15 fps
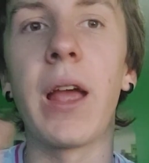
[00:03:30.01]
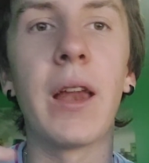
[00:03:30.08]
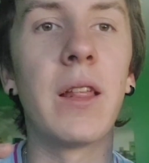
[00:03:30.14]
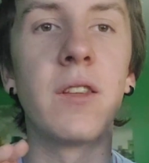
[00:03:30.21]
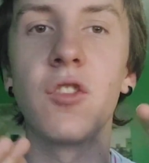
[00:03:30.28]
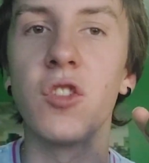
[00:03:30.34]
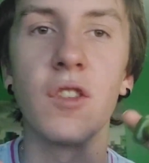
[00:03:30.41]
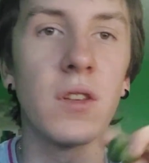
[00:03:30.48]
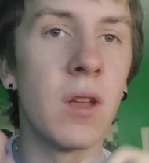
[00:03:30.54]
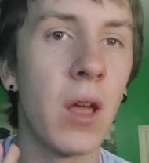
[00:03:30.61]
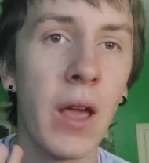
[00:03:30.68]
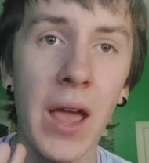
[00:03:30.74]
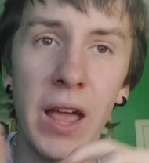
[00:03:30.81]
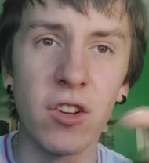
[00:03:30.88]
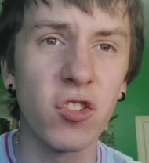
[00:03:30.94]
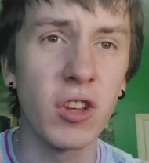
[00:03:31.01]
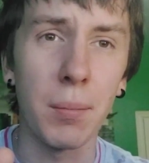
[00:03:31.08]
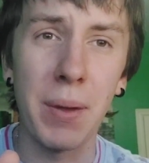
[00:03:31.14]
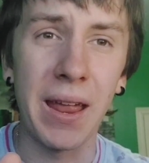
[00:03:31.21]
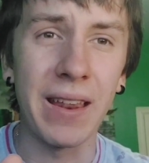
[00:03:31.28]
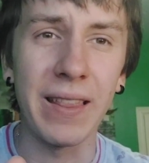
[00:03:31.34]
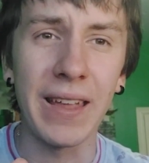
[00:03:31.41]
it's just a
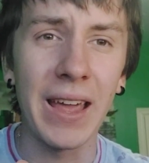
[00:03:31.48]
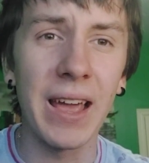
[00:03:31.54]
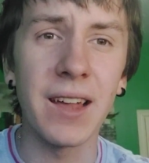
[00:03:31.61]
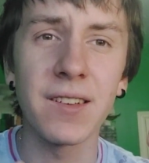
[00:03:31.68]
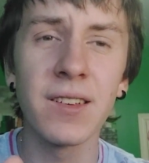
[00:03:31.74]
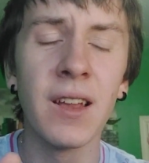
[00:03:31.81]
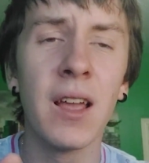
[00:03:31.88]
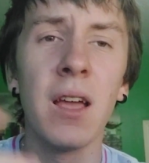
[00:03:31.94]
pain in the ass.